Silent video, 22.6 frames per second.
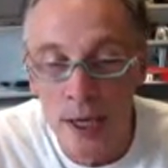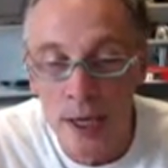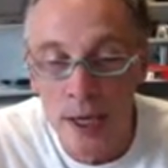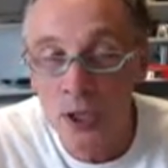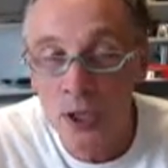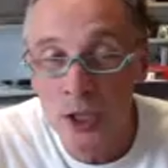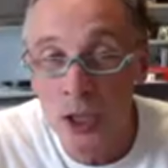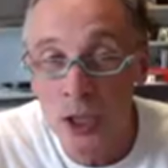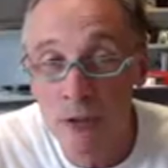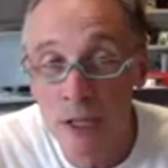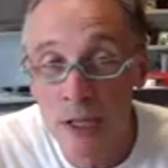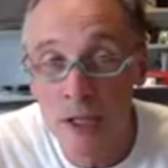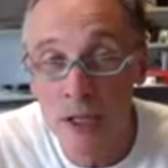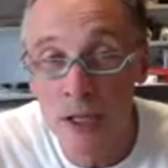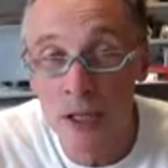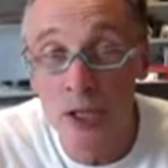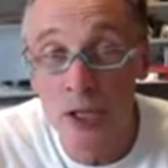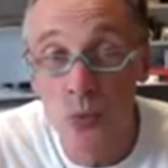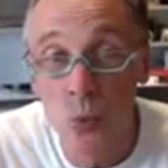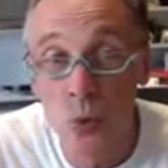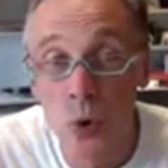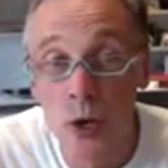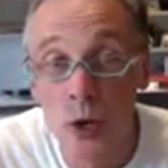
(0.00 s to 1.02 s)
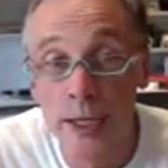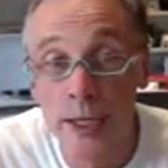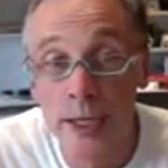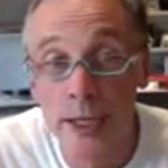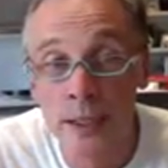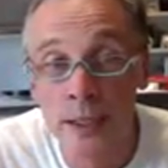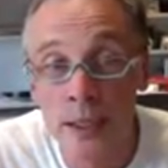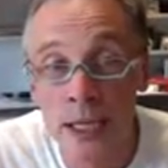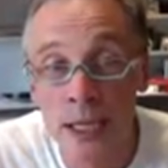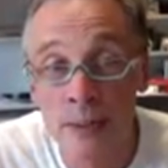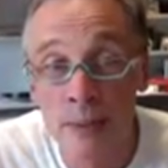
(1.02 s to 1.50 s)
So there is work
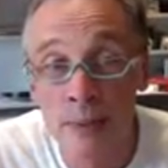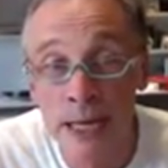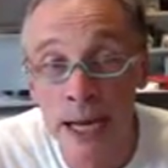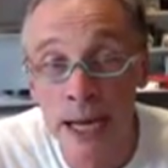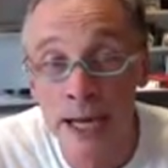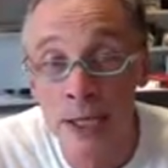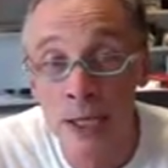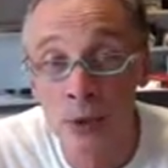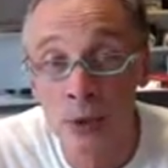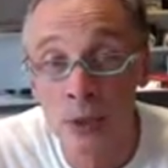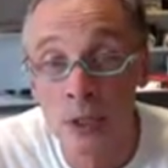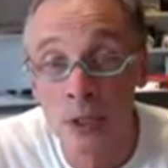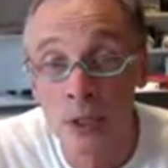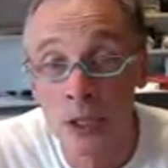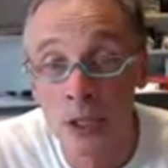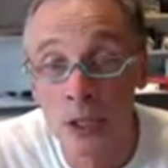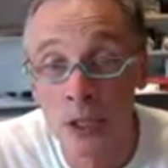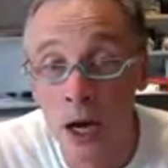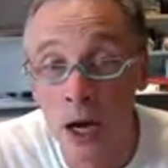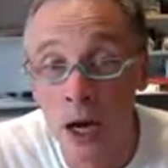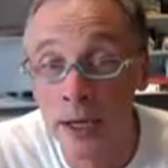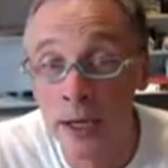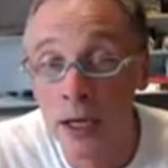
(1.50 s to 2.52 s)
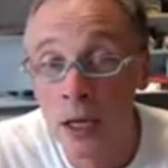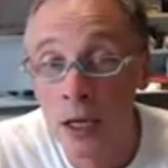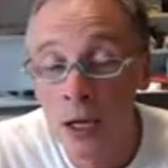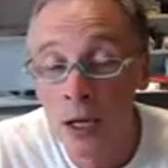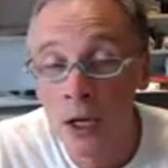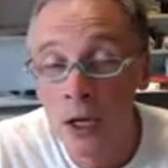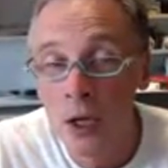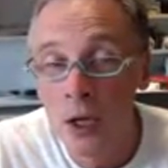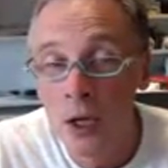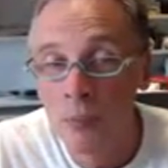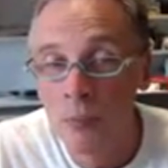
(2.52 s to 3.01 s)
in mechanical design,
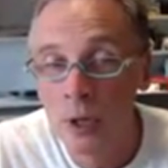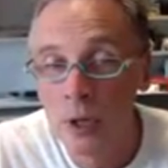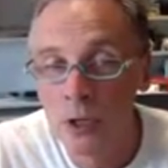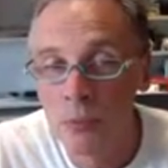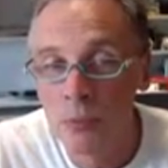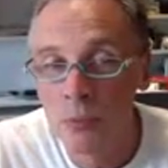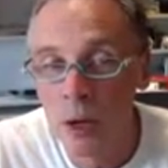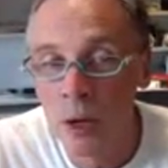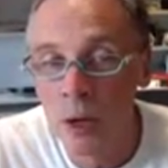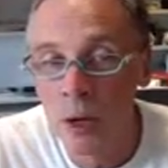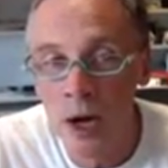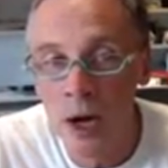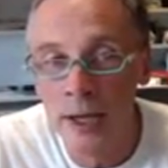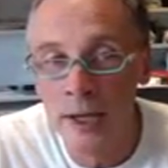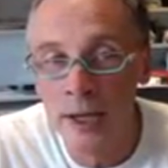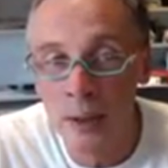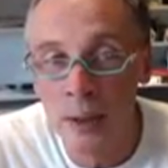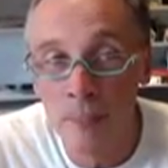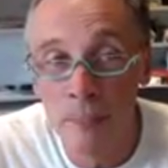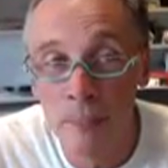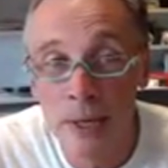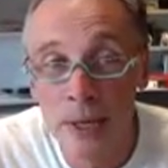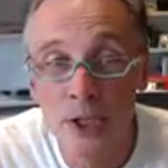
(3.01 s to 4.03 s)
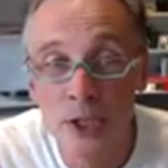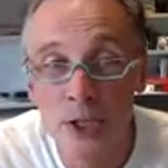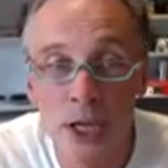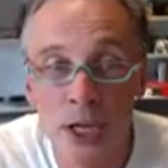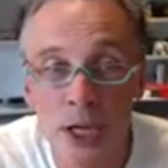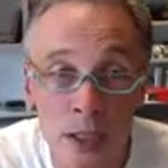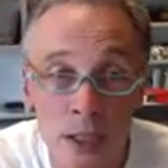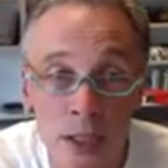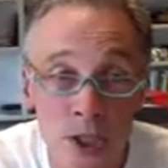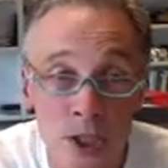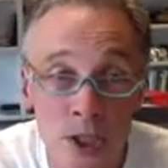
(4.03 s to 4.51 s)
but to my mind, the biggest
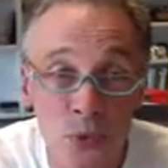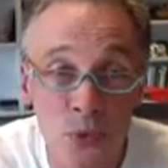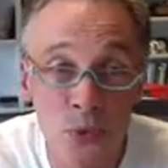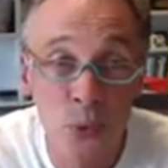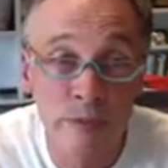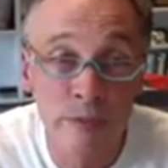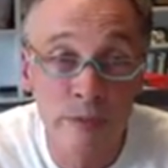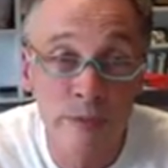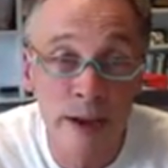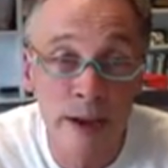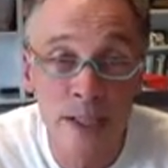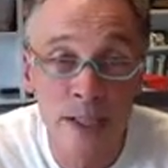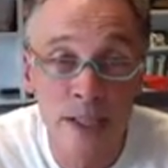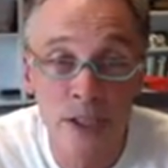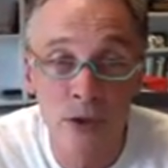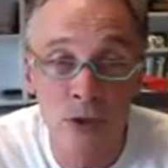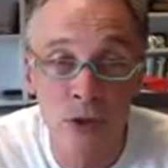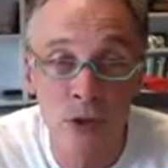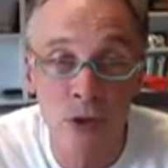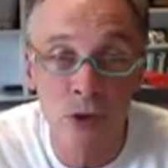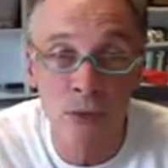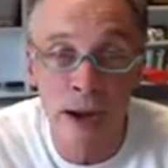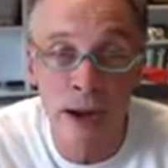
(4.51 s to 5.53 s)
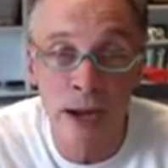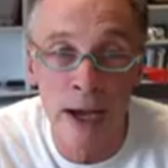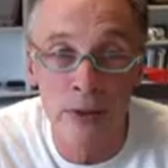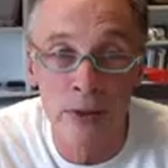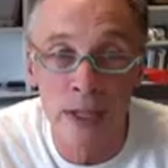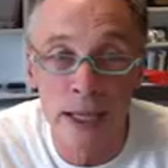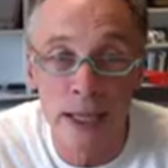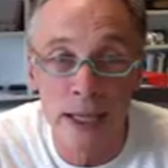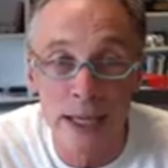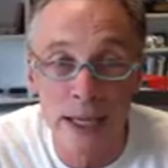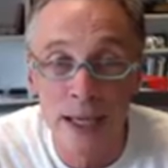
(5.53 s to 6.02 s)
challenges we face are around
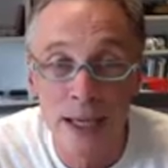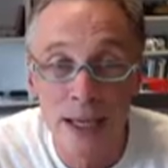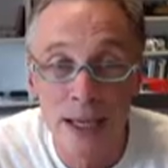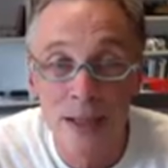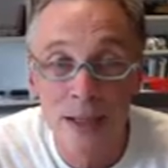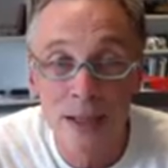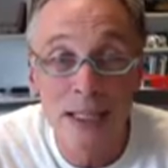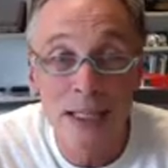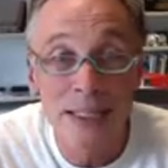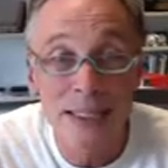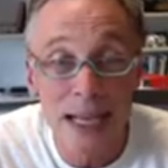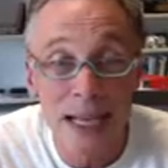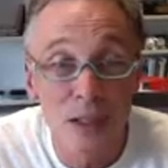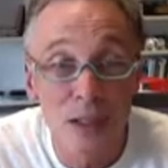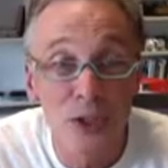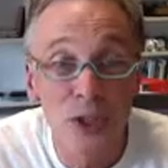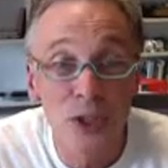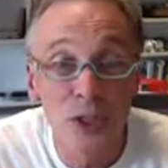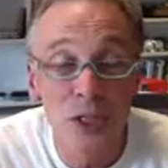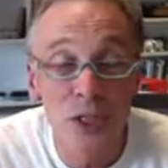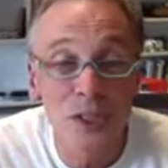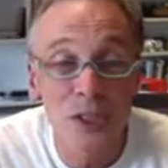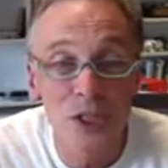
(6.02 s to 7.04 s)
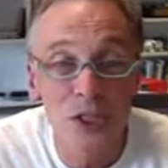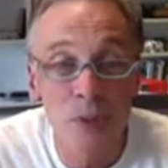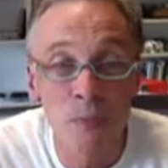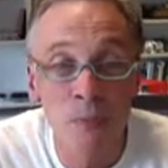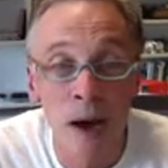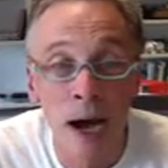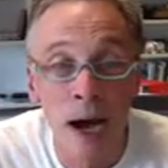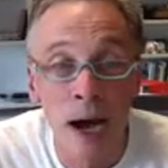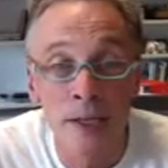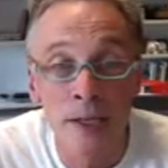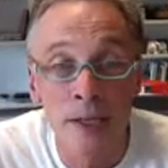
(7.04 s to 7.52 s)
the intelligence, the
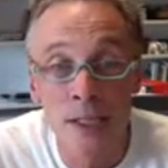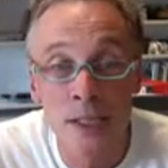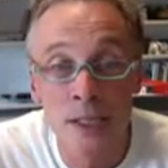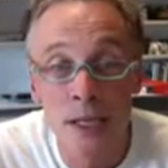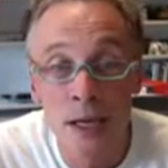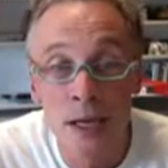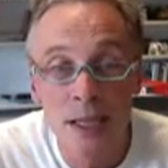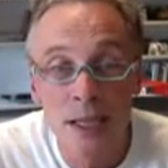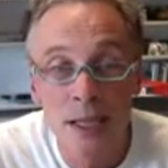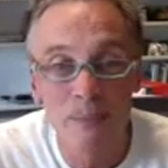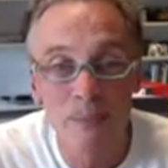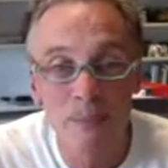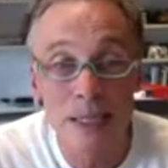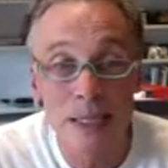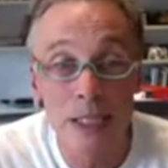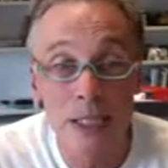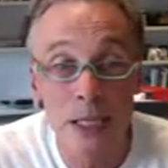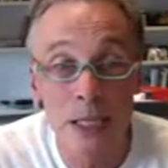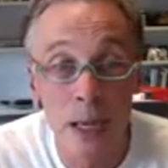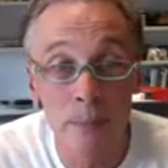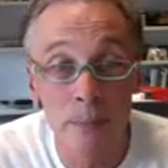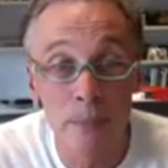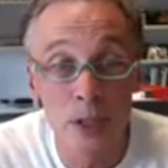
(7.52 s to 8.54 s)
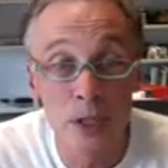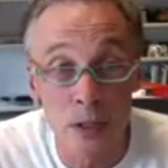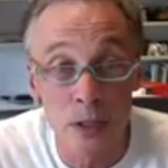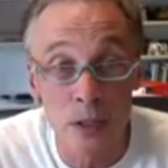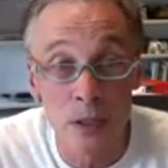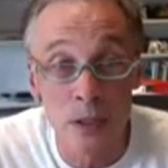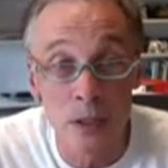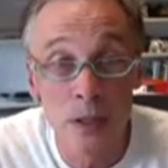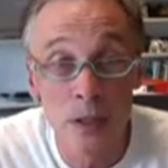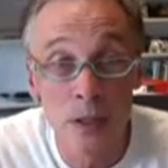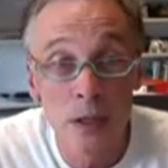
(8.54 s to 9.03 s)
smarts, the
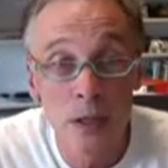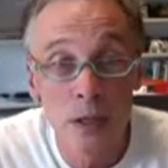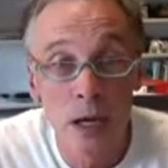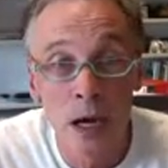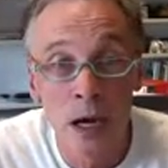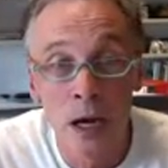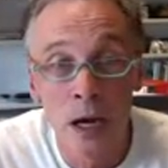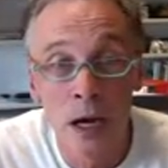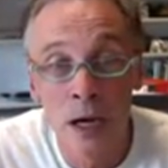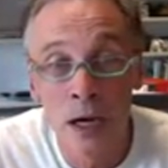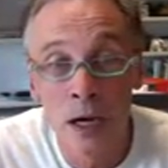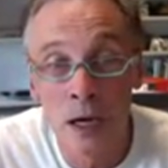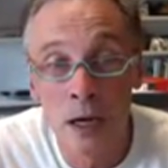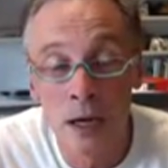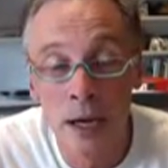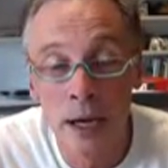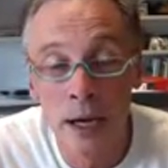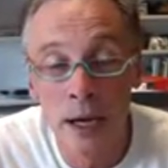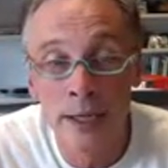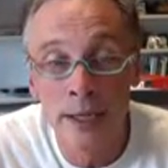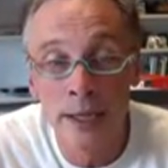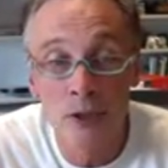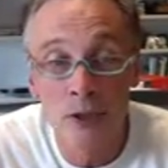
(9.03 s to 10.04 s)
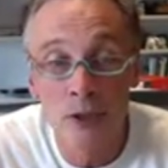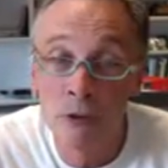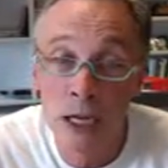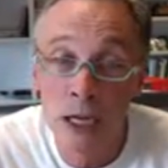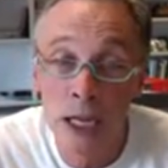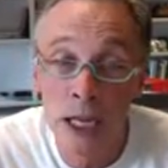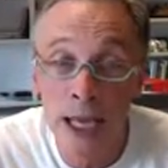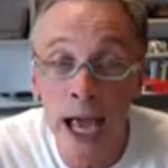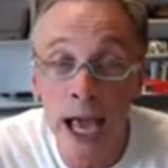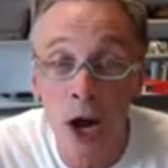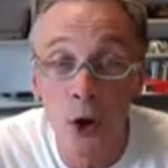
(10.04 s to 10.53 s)
perception, and that's
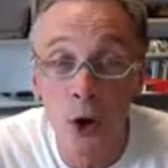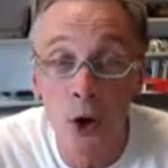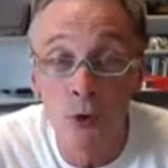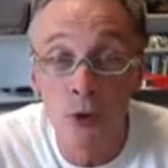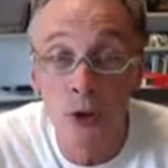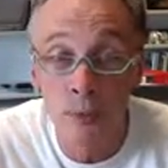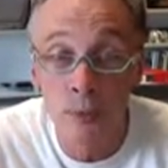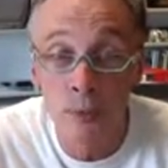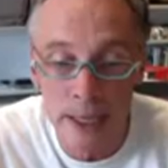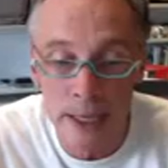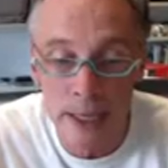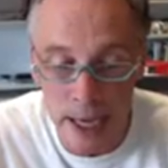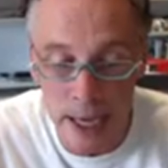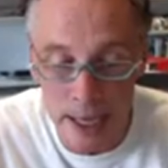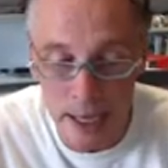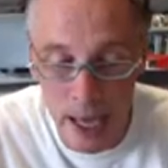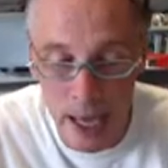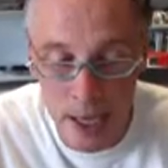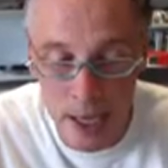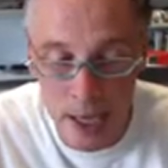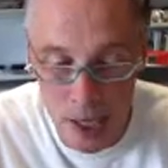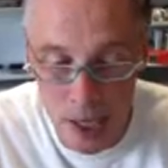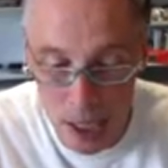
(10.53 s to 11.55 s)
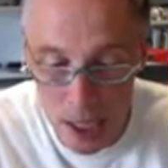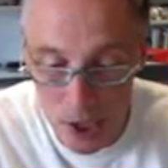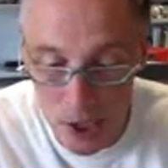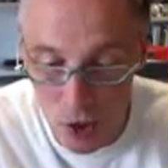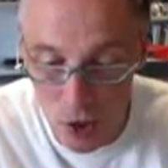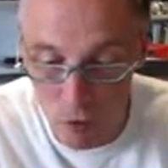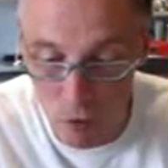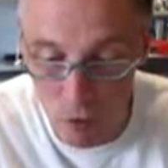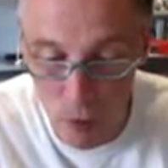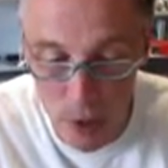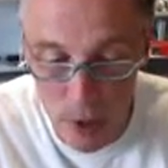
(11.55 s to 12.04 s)
really algorithmic and
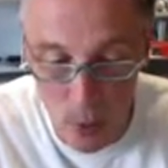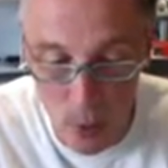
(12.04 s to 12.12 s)
software